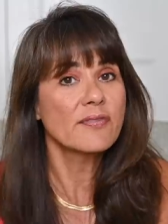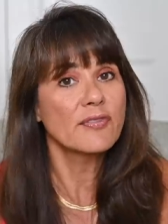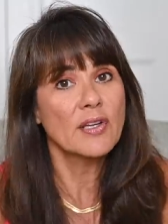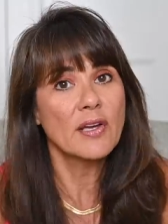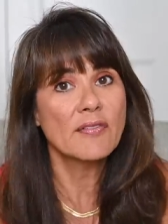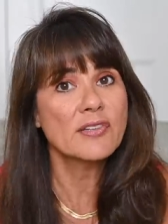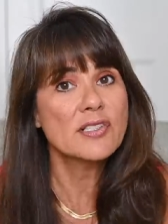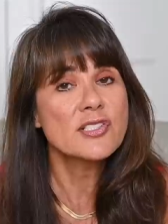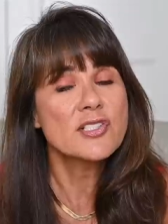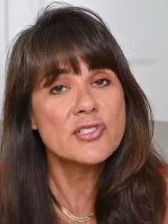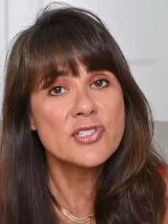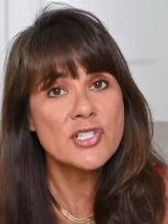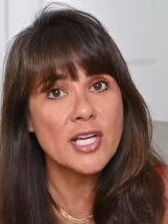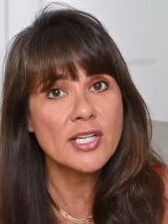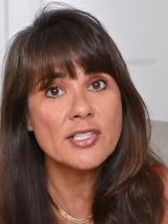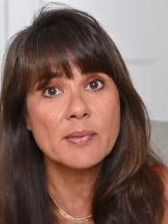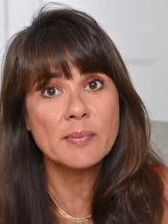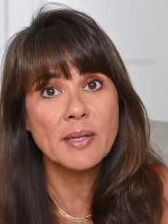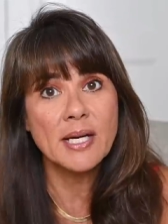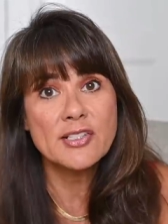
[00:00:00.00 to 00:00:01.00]
if you ever do
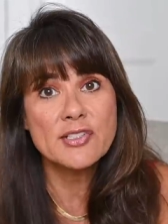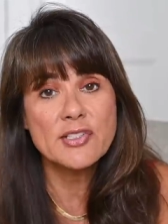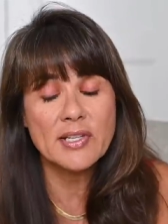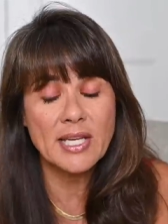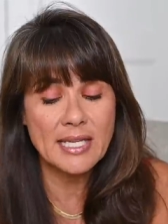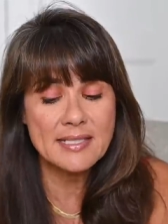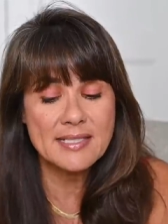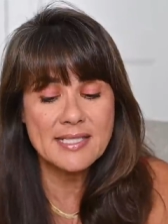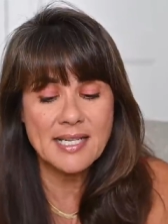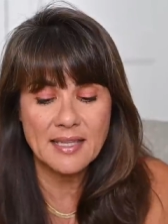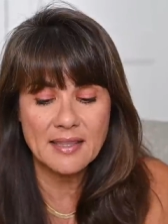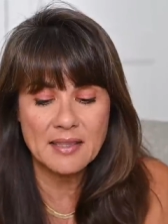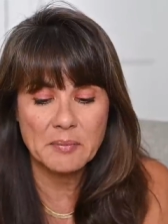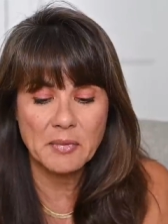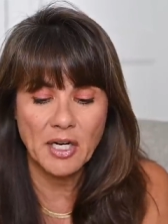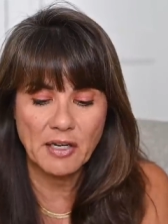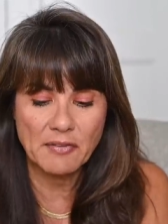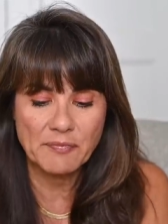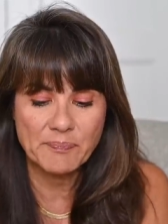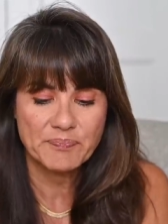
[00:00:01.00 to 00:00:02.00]
change your mind, you can take them
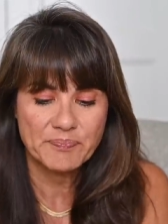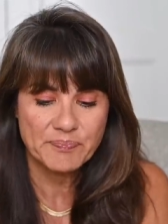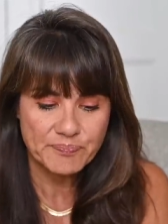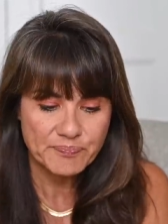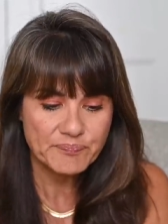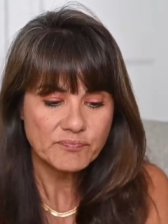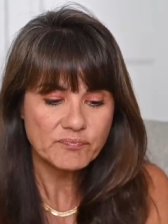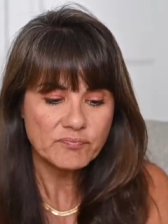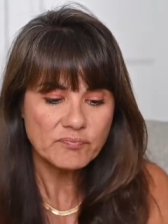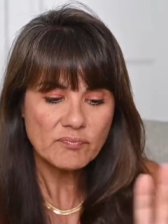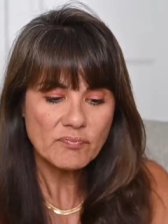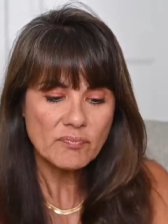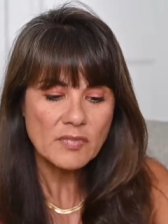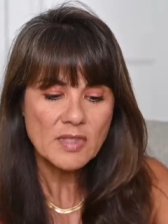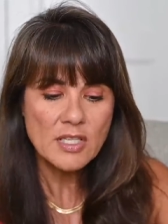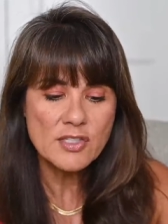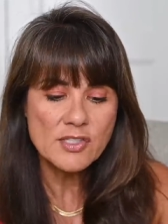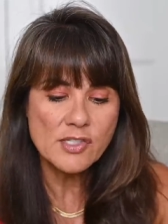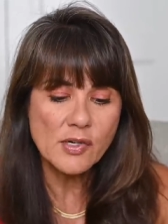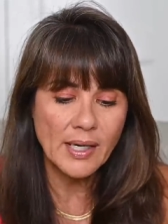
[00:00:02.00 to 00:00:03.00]
off.
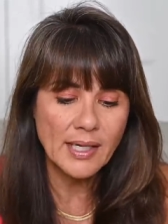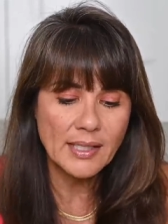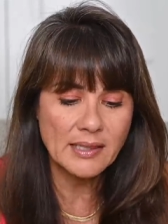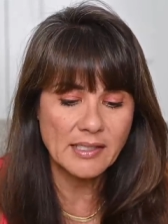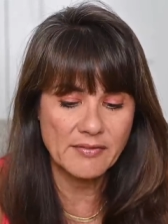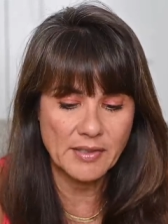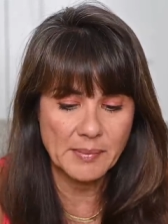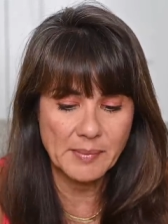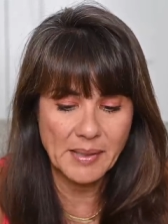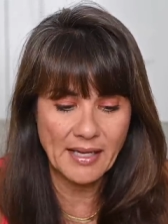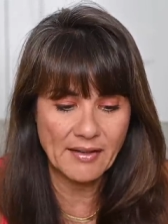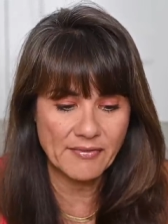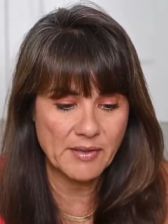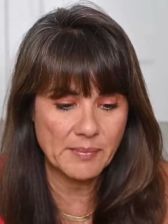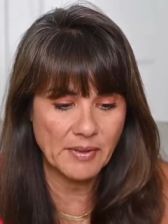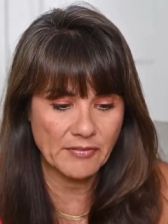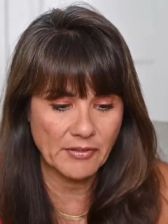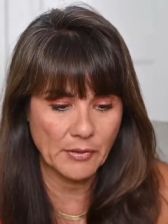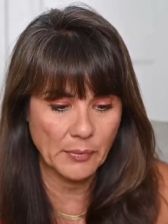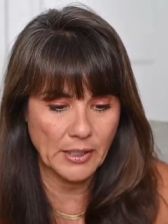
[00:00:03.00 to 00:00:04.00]
So I love them. I have
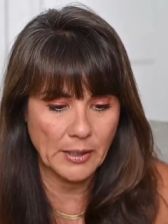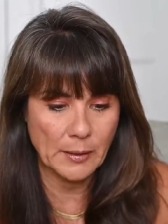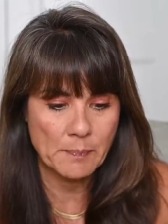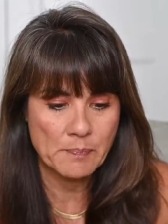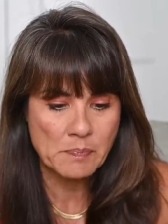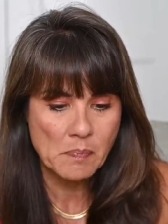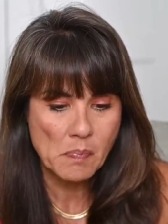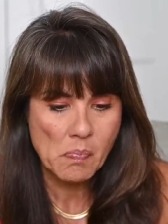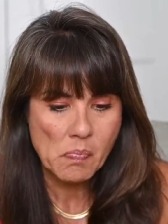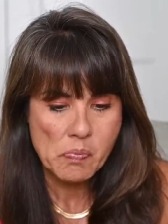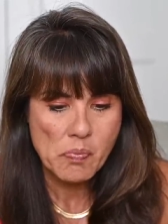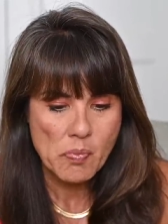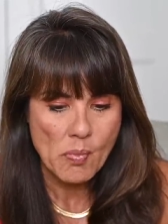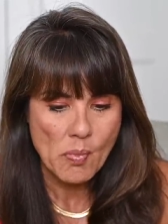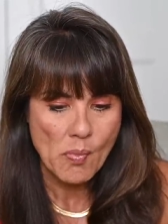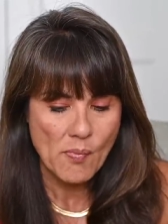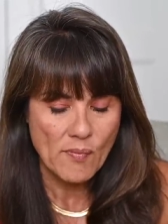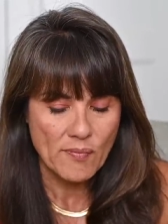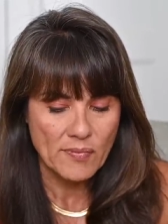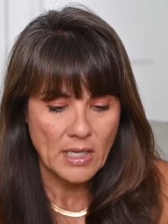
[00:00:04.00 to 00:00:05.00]
them everywhere.
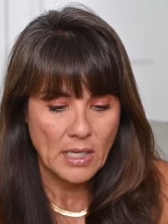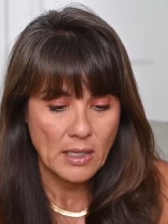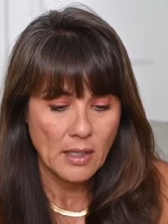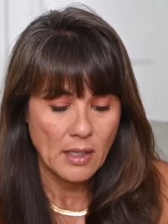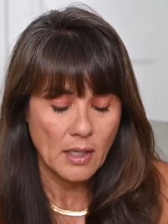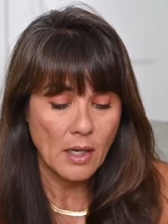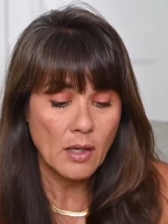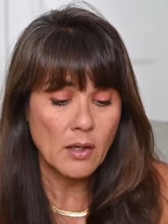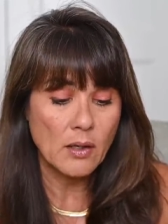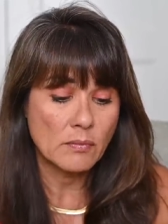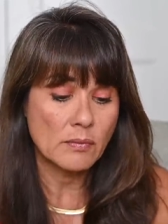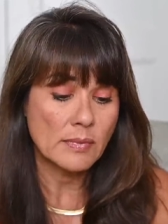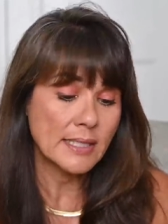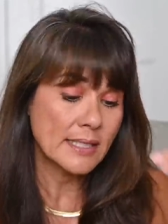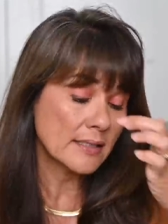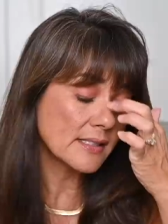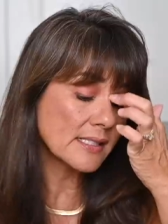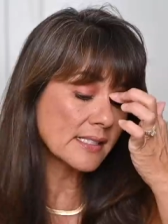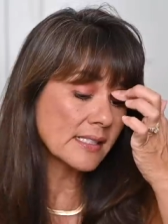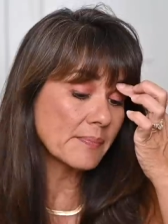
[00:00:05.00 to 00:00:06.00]
Oh,
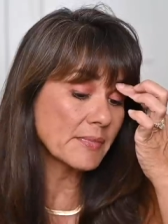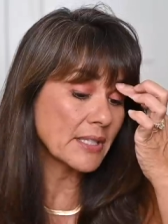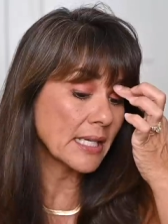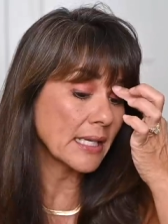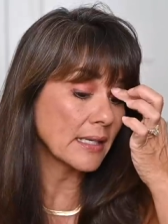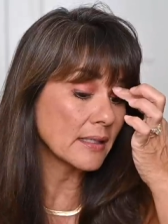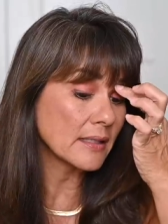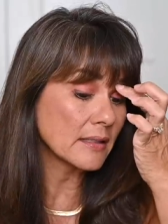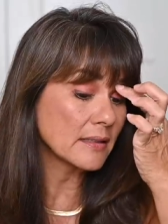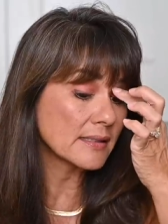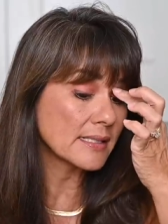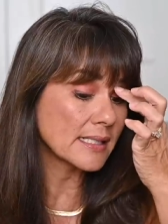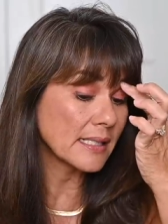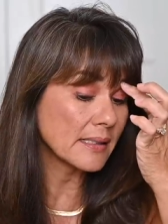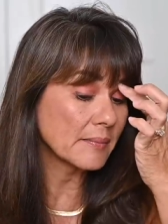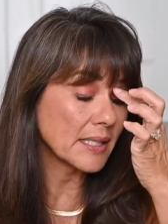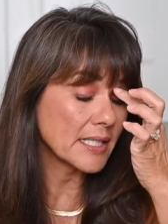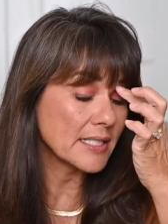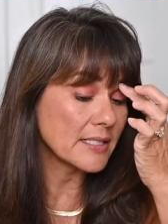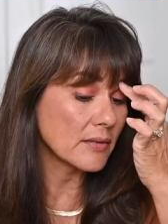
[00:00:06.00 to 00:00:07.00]
here's something else
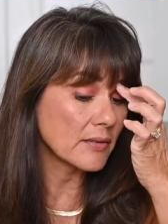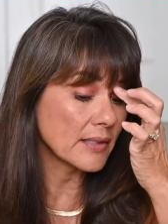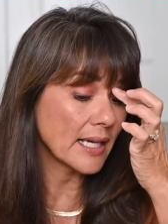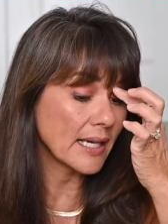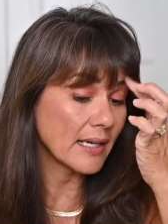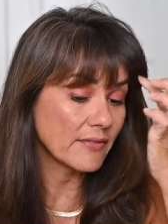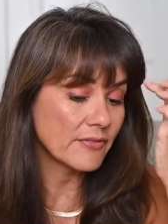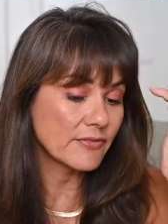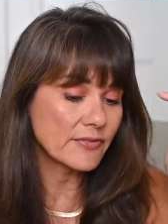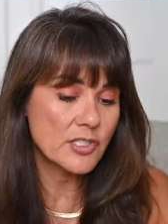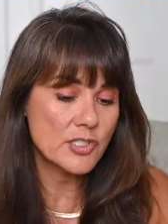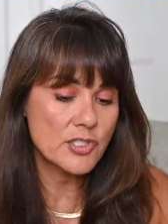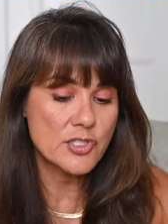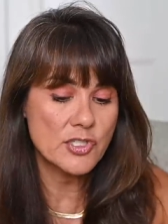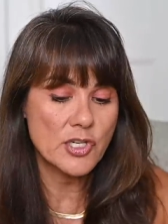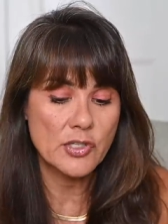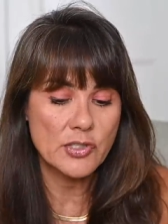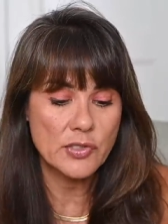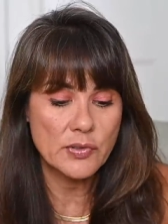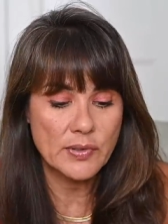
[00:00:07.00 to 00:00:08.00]
um, I don't have to
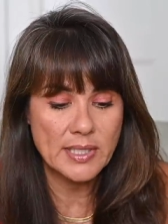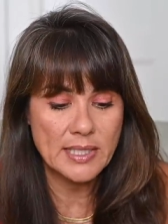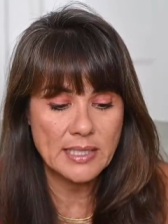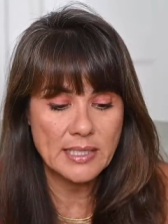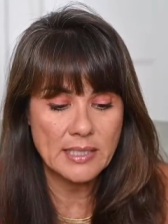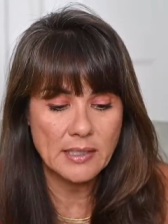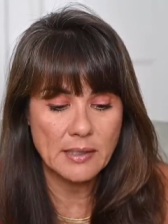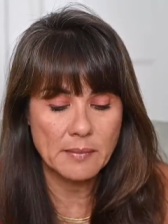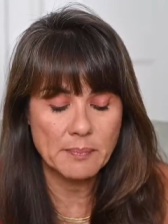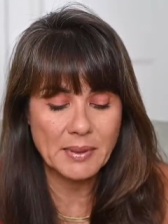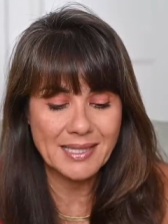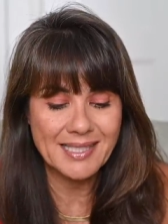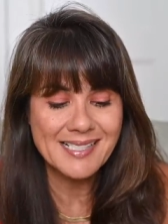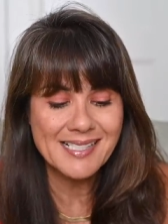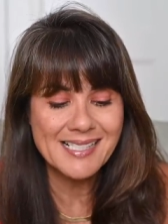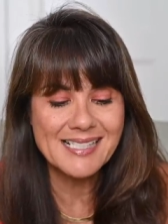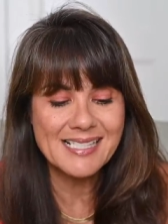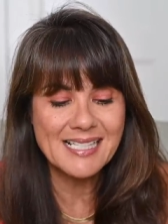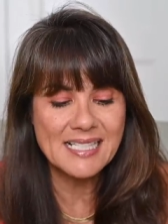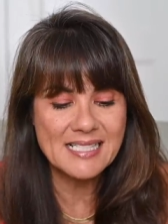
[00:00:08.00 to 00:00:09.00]
show you here, but this
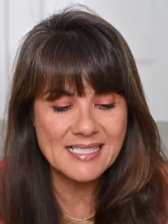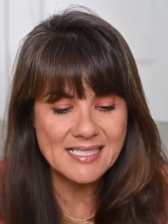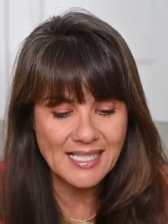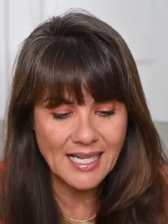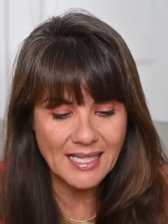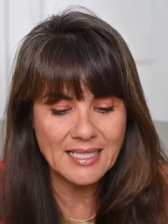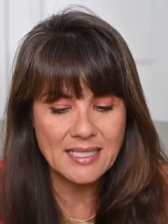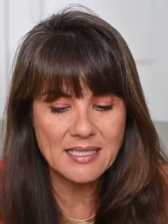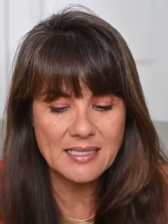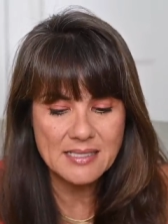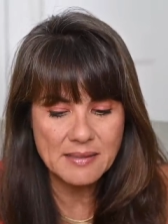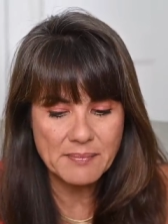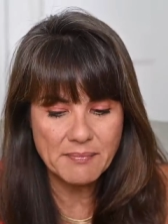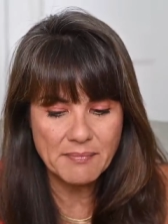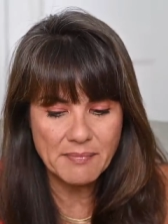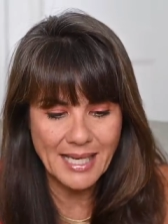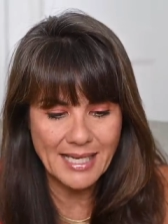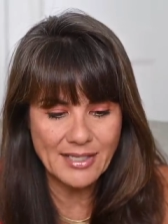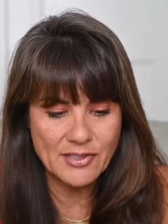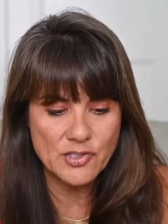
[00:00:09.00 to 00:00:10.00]
is the second
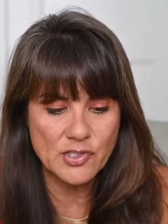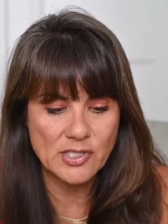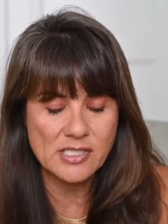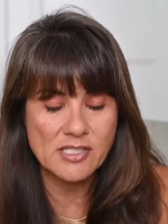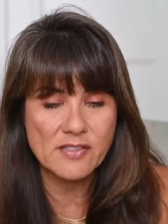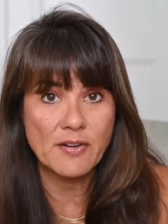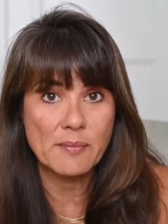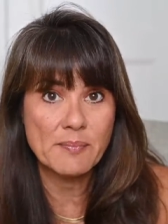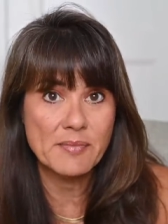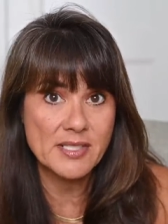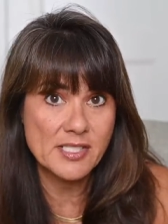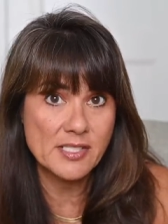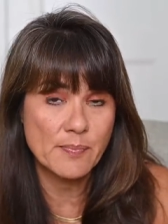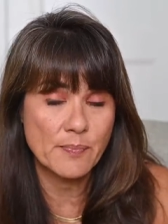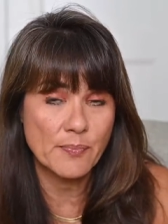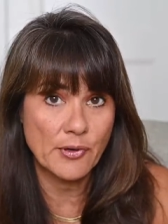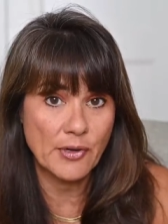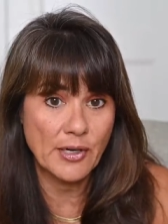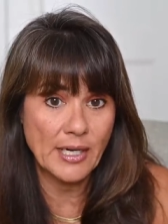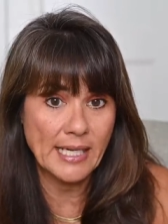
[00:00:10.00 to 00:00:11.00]
mattress from this
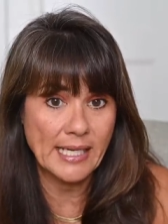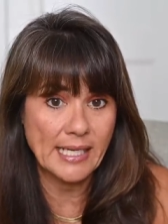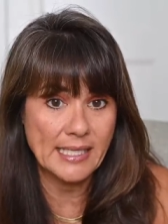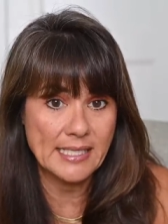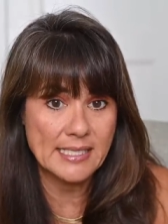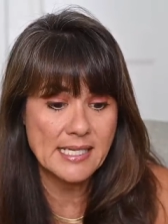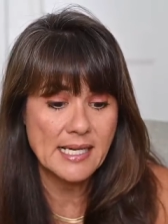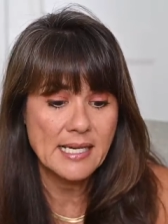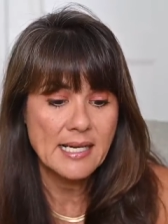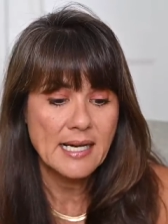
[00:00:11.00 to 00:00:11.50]
brand